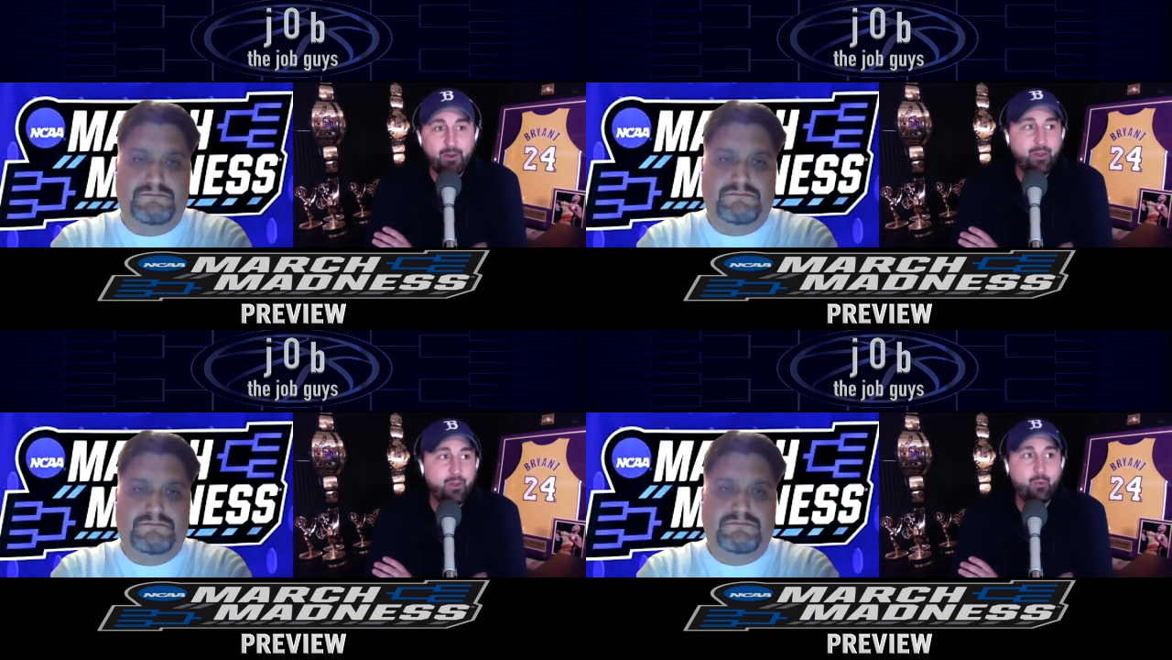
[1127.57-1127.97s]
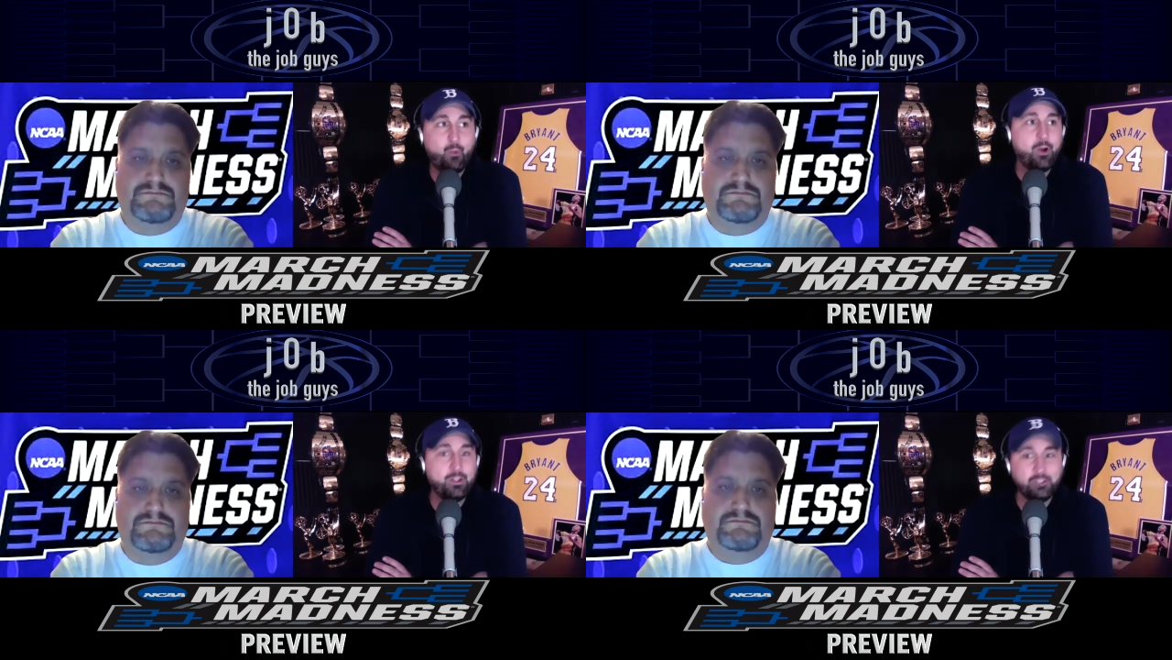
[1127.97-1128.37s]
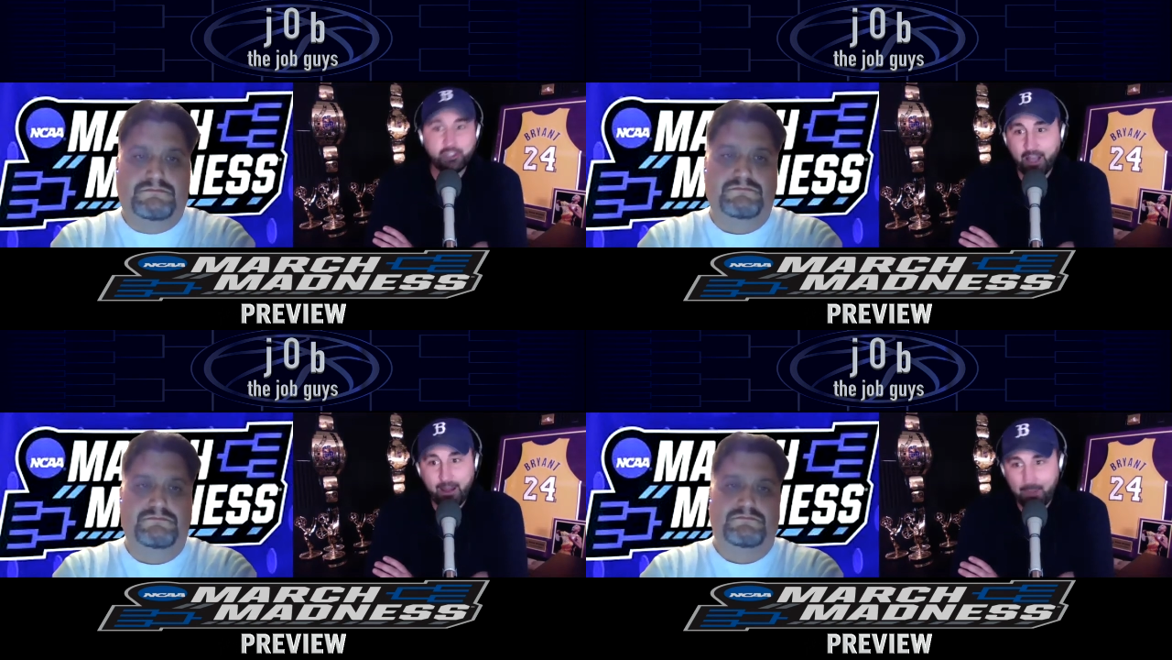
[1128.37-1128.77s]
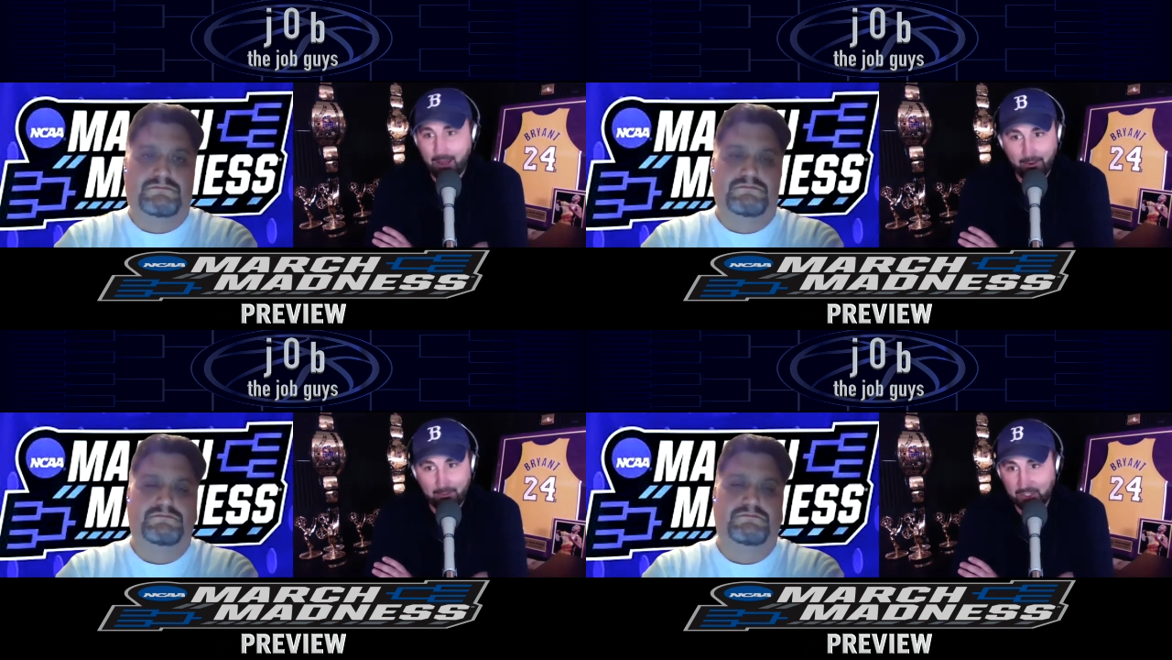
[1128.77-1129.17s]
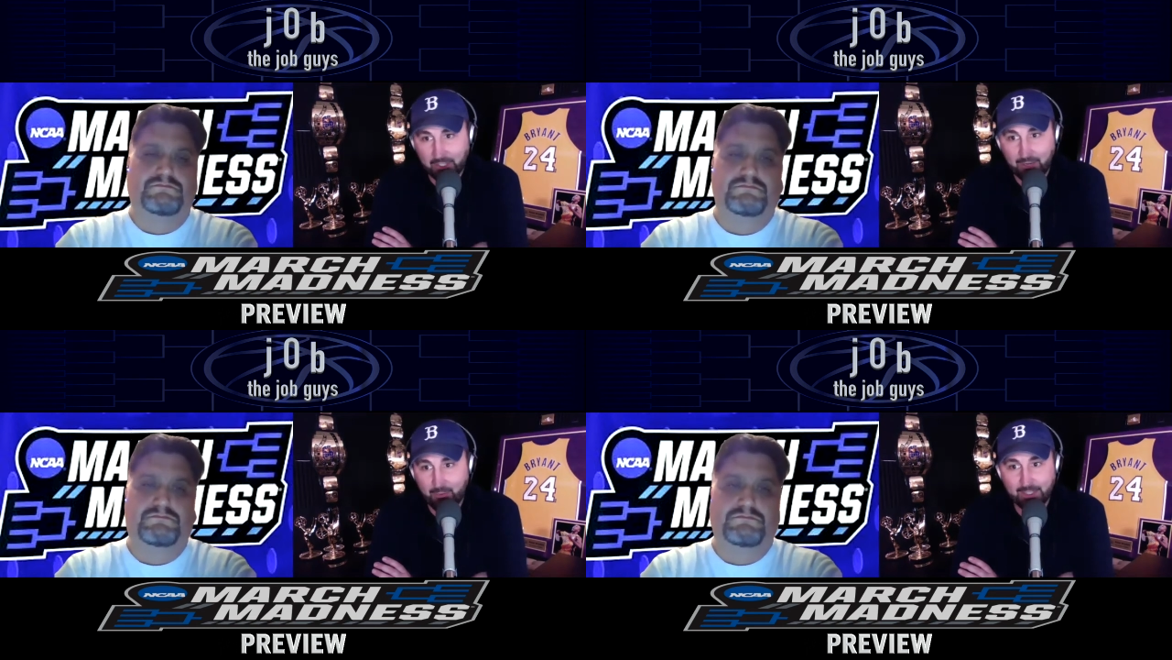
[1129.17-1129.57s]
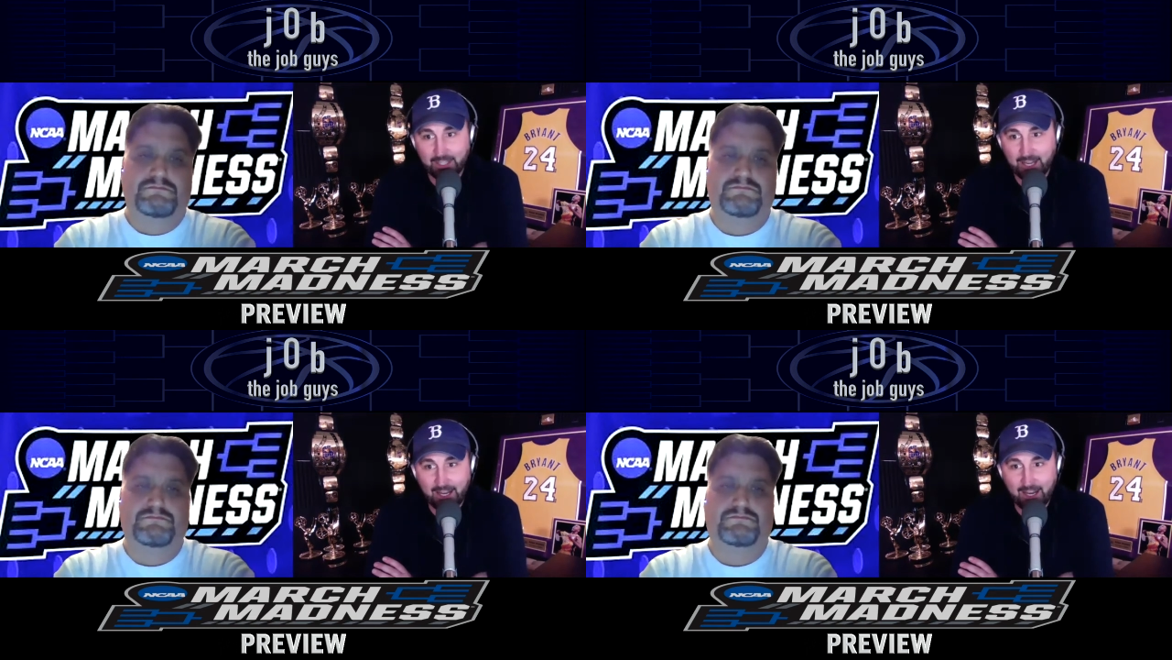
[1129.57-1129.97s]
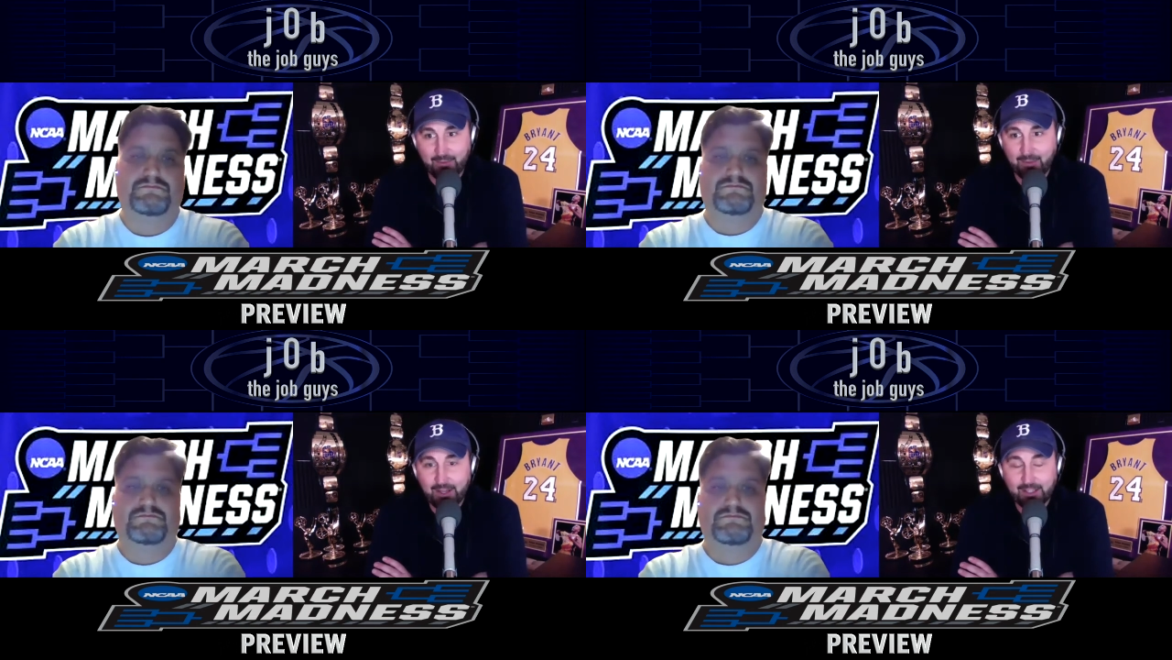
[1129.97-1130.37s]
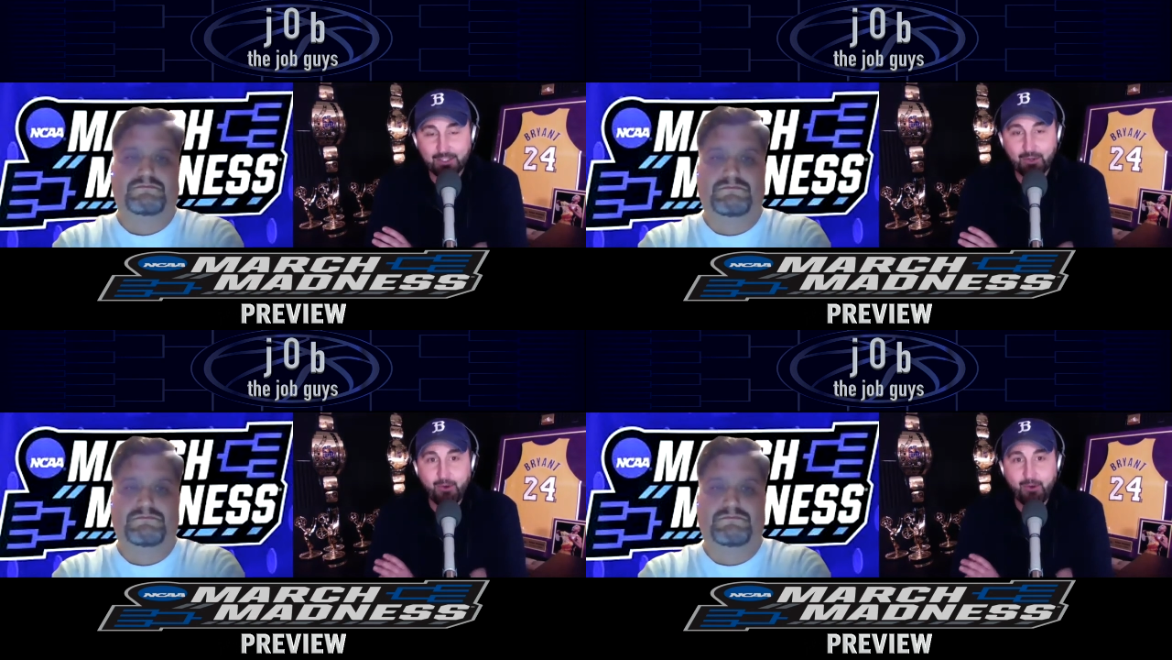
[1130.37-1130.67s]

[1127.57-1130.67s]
Speaker 1: one shot better, Michigan wins that game. So.